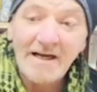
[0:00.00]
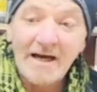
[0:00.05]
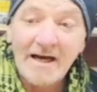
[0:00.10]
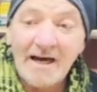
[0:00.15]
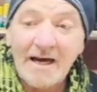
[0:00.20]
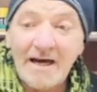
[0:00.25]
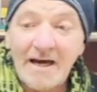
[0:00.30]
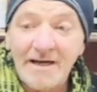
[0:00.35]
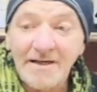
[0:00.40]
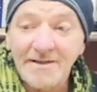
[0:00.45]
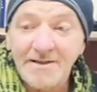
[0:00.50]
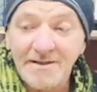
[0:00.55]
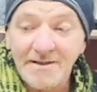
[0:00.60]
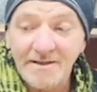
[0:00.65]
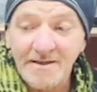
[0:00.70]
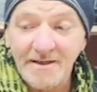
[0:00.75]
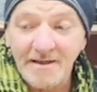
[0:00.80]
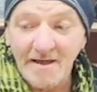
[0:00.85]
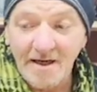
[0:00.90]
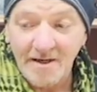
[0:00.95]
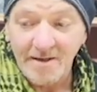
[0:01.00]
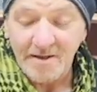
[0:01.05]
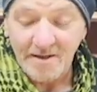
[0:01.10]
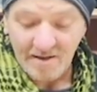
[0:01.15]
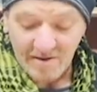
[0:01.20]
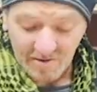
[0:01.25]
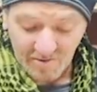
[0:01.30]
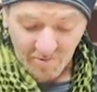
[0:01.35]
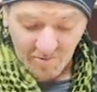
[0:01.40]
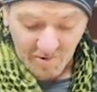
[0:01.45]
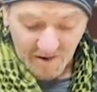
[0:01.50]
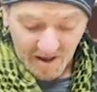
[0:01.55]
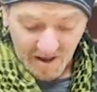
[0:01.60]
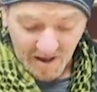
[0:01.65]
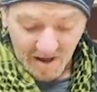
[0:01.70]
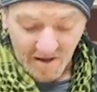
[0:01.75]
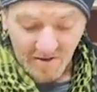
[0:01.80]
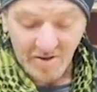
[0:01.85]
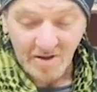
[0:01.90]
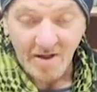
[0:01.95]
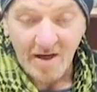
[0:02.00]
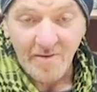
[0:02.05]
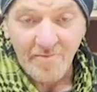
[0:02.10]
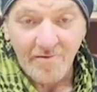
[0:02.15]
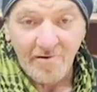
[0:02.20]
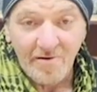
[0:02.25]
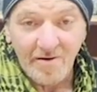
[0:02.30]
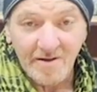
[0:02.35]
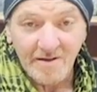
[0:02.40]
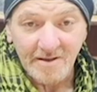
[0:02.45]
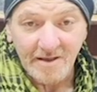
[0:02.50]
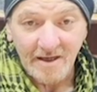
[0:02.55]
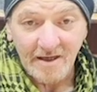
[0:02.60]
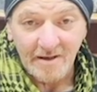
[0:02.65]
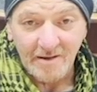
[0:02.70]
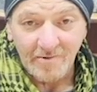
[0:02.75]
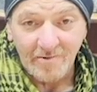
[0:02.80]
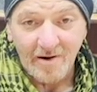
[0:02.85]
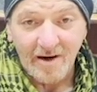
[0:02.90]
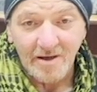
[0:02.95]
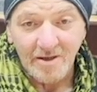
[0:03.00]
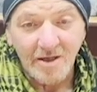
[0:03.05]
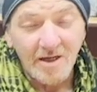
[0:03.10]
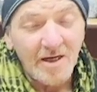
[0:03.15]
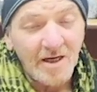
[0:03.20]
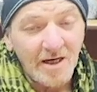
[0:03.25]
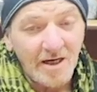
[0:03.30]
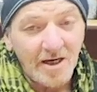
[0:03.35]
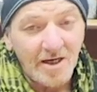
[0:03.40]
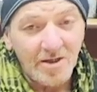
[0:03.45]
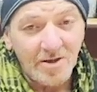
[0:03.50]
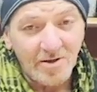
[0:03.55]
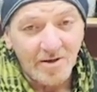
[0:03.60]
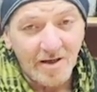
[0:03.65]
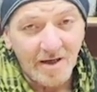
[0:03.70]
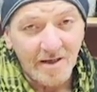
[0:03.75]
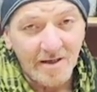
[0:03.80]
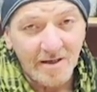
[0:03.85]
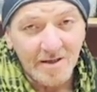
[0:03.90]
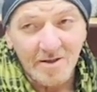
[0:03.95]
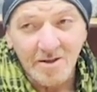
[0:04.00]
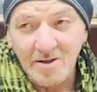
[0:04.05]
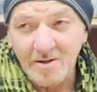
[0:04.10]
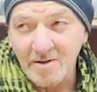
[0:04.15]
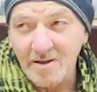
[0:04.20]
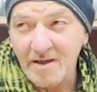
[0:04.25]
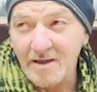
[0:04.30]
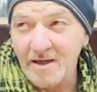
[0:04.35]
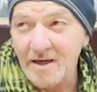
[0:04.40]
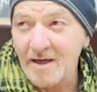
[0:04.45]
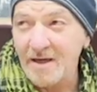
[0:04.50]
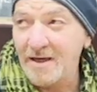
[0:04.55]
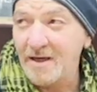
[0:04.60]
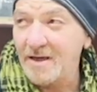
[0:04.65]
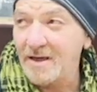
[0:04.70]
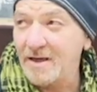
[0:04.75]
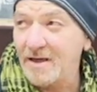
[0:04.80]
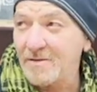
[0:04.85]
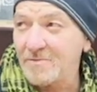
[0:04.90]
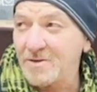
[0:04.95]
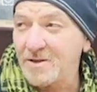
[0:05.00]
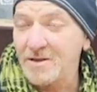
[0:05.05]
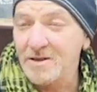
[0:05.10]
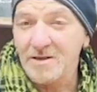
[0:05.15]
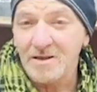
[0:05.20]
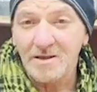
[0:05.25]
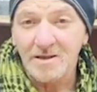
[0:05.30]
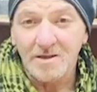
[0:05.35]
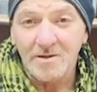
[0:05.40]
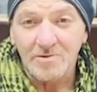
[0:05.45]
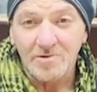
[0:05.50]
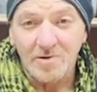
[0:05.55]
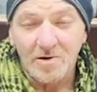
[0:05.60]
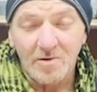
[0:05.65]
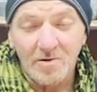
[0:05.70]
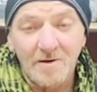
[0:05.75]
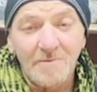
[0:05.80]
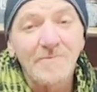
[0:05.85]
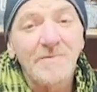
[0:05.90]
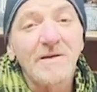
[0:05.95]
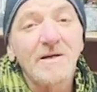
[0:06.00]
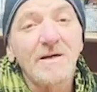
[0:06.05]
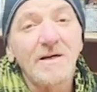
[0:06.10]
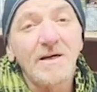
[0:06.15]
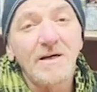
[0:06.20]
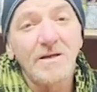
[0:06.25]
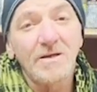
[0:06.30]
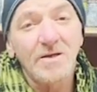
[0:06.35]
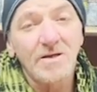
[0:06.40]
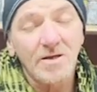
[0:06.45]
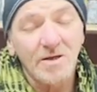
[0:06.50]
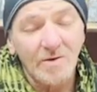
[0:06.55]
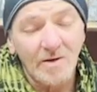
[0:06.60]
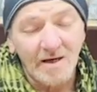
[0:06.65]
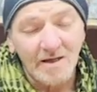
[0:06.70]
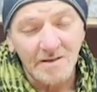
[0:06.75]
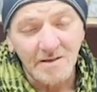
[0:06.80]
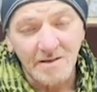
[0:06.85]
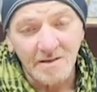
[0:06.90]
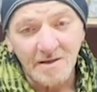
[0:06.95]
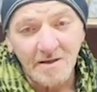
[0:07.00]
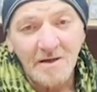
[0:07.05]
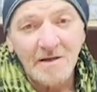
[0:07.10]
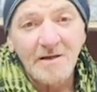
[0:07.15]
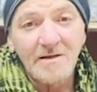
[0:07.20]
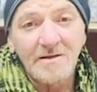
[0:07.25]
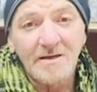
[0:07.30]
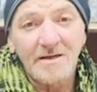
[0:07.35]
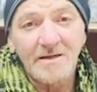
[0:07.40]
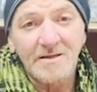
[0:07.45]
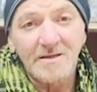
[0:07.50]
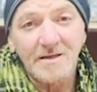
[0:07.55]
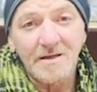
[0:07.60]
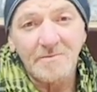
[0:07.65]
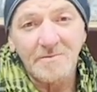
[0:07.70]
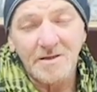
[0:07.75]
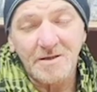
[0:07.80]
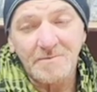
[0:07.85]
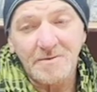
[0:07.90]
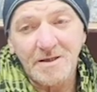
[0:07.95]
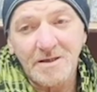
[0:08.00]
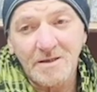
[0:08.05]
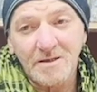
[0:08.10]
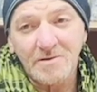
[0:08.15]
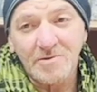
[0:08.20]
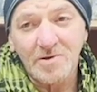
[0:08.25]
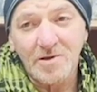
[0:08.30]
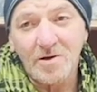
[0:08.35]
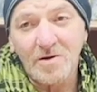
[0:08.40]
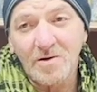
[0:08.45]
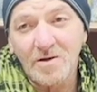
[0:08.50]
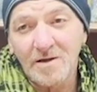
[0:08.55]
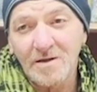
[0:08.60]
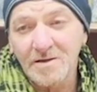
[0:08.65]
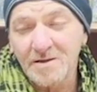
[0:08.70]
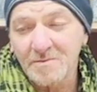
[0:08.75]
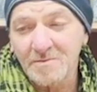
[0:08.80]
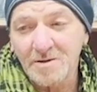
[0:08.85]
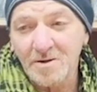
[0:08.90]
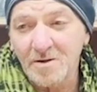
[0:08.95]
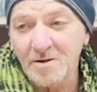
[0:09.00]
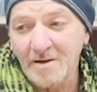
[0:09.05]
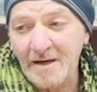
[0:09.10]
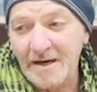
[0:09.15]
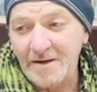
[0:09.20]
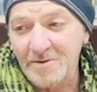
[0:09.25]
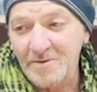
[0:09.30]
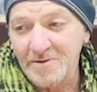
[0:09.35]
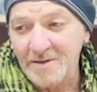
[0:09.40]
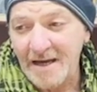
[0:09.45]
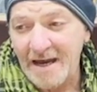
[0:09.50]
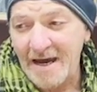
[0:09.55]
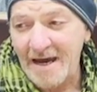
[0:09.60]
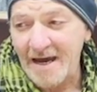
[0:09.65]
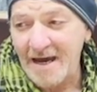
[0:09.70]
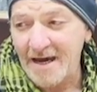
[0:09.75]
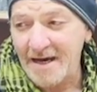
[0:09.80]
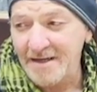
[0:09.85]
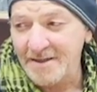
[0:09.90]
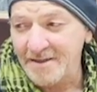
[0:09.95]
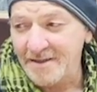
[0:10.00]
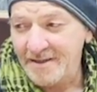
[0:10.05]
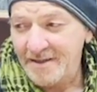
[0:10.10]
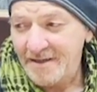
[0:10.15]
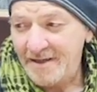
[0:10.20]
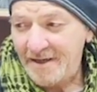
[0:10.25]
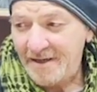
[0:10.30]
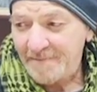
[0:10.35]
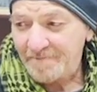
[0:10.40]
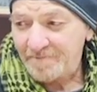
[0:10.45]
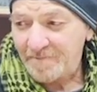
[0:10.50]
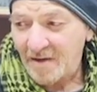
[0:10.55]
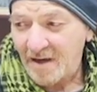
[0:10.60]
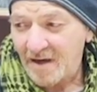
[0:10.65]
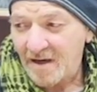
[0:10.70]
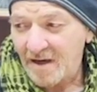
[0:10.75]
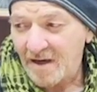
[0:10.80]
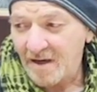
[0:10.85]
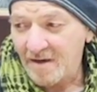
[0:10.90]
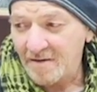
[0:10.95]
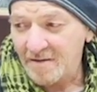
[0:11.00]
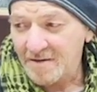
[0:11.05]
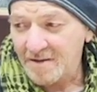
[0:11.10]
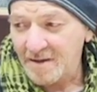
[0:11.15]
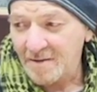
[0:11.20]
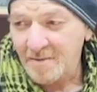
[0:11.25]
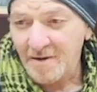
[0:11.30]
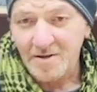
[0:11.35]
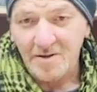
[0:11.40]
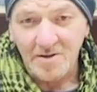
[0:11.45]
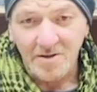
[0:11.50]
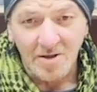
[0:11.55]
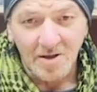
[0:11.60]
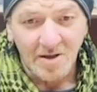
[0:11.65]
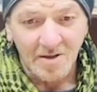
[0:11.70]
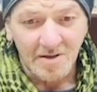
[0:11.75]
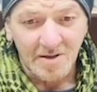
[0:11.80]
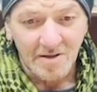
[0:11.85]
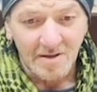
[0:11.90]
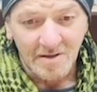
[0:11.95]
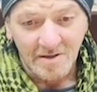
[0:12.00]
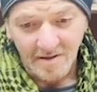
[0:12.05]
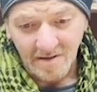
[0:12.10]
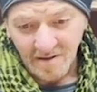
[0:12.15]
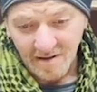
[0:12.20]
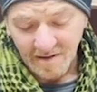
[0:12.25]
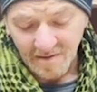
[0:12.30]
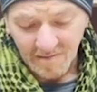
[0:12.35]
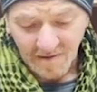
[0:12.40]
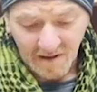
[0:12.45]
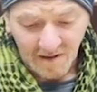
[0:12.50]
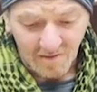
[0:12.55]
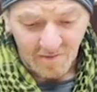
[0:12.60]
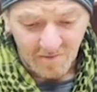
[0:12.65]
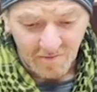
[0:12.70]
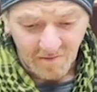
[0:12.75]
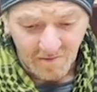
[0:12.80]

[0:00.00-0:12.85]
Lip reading: and the other Rego type products in the range. In UK, that is only a MTT controller. In the US, that is the MTT controller, some solar panels, and some other chargers. I'll